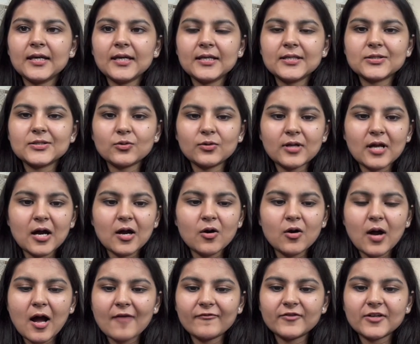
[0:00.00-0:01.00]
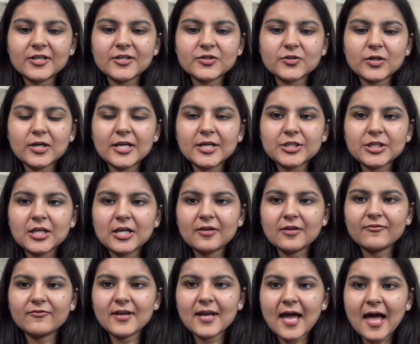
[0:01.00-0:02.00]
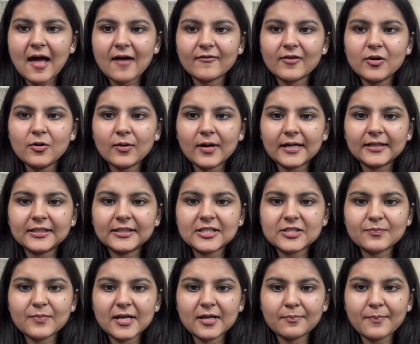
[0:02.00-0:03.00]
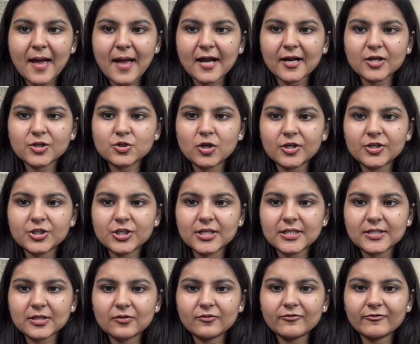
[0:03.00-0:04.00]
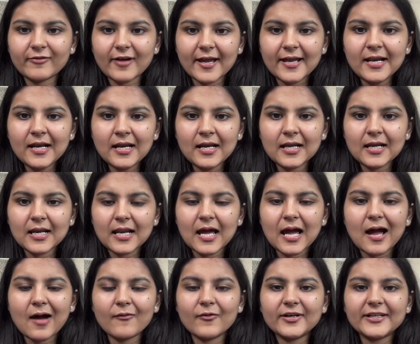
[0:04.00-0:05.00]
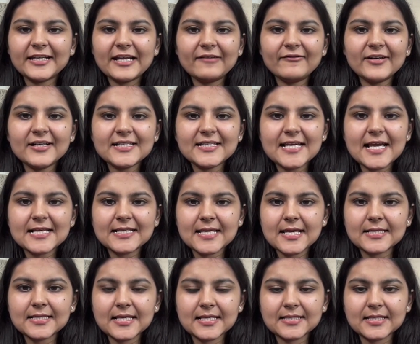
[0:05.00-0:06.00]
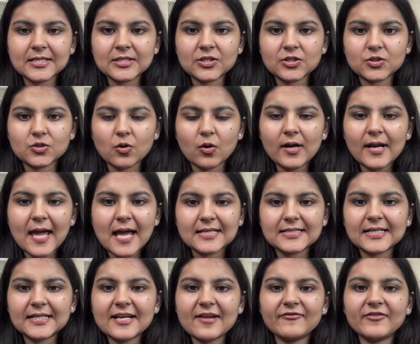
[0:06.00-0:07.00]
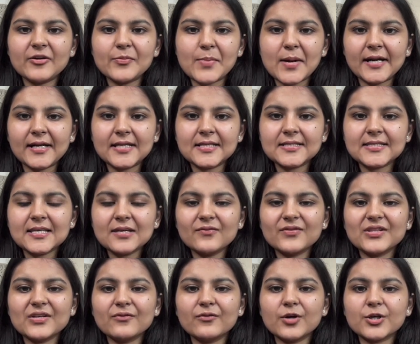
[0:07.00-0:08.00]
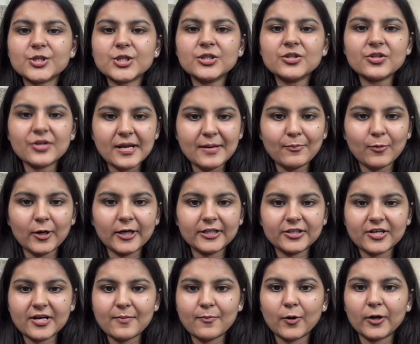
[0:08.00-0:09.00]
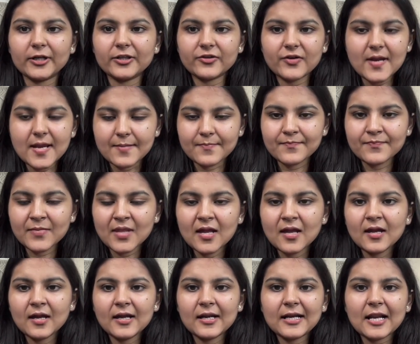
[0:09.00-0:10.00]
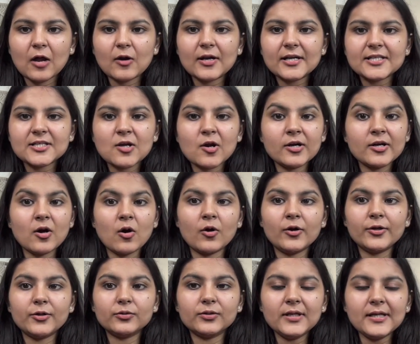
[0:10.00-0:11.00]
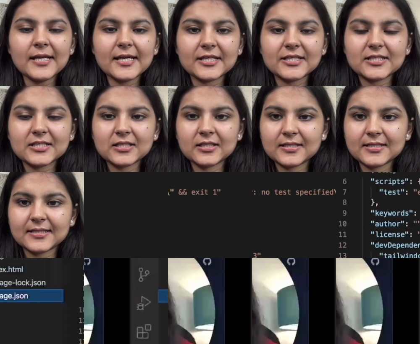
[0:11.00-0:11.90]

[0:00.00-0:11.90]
So now after installation, if we have a look at this package.json file, our Tailwind CSS is installed as a dev dependency with the version 3.3.3. Now let's head on to the next step.